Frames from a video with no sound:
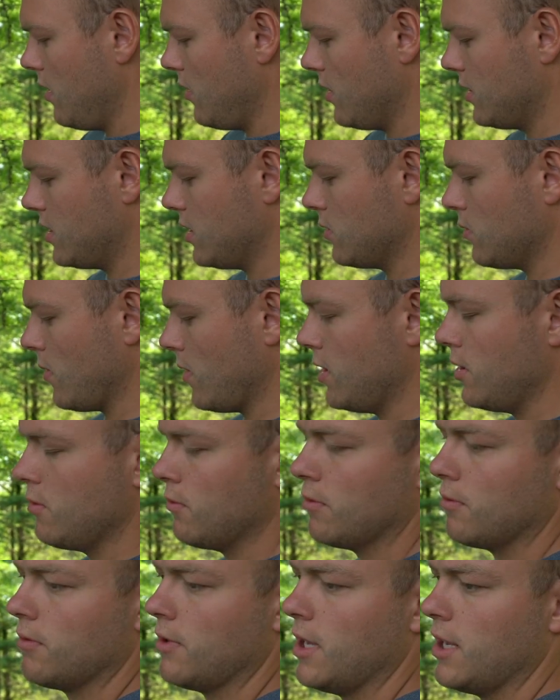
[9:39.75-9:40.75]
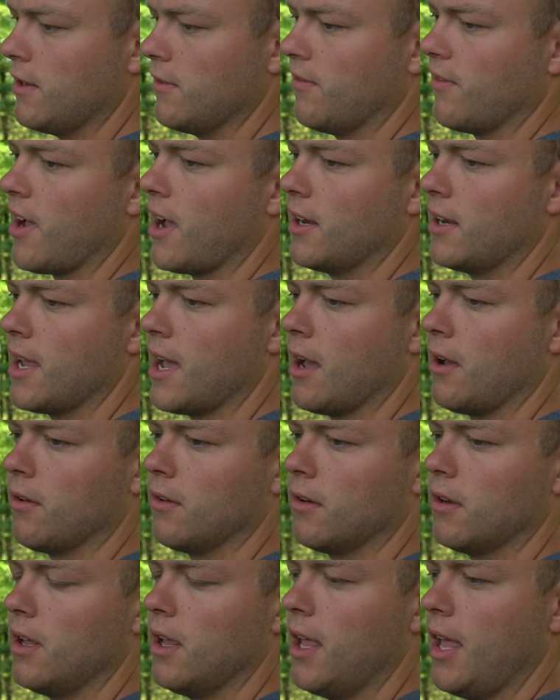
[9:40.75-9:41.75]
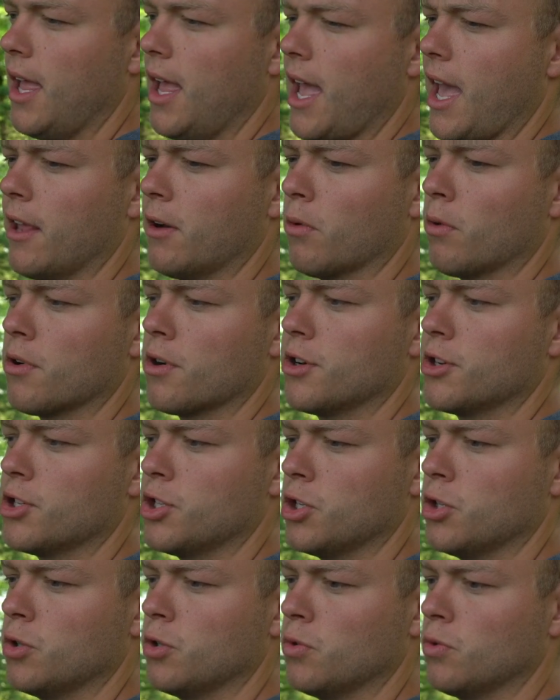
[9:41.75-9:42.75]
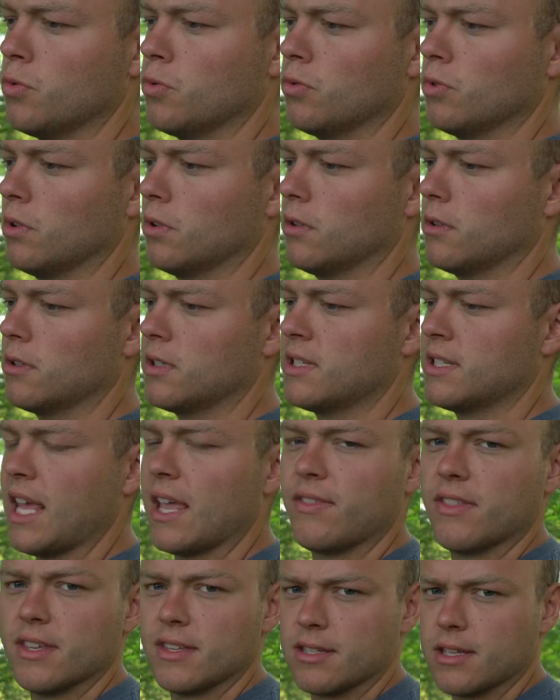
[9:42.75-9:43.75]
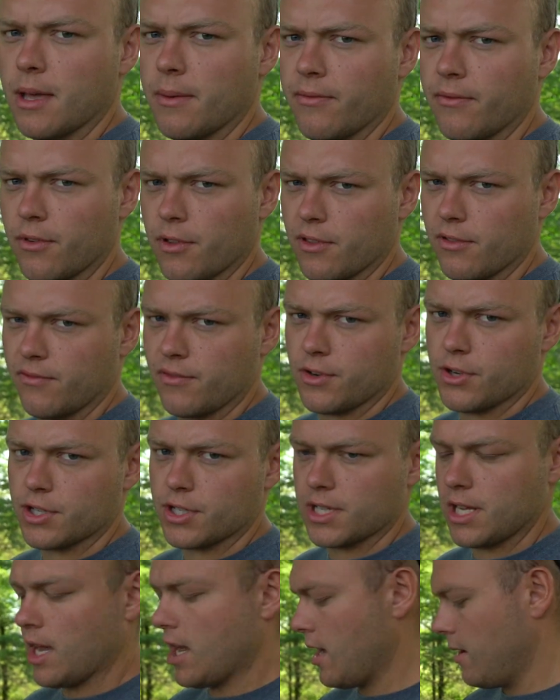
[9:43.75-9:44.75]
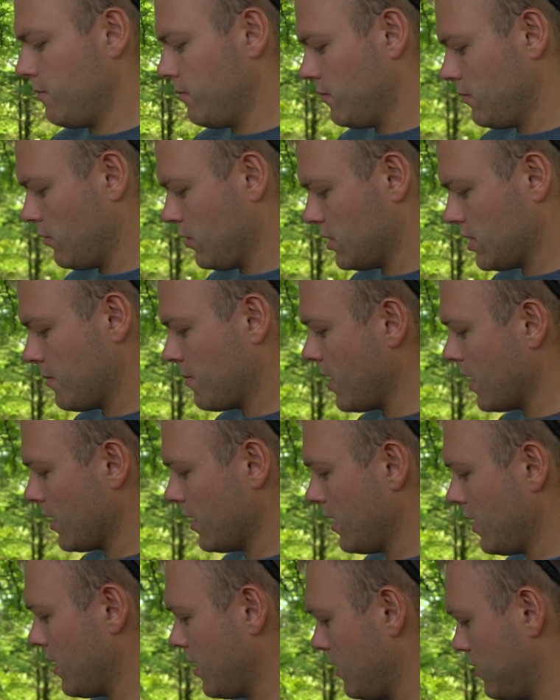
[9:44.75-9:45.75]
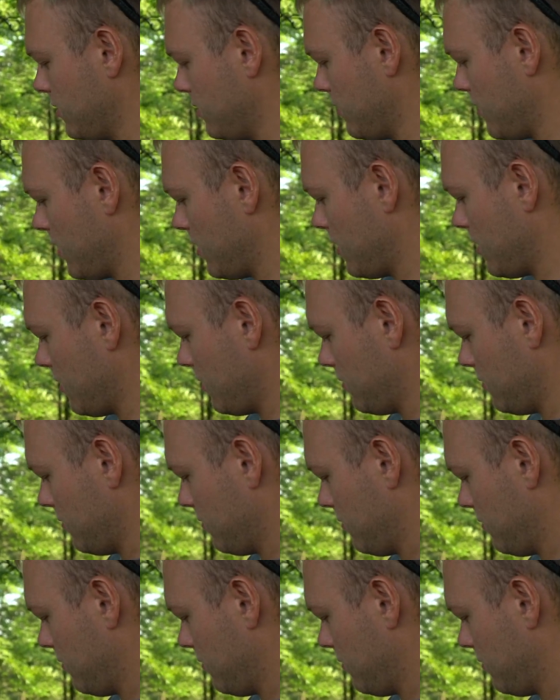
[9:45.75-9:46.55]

this is what you need to find out in order to set this up for the first time, which I'm not gonna get into right now.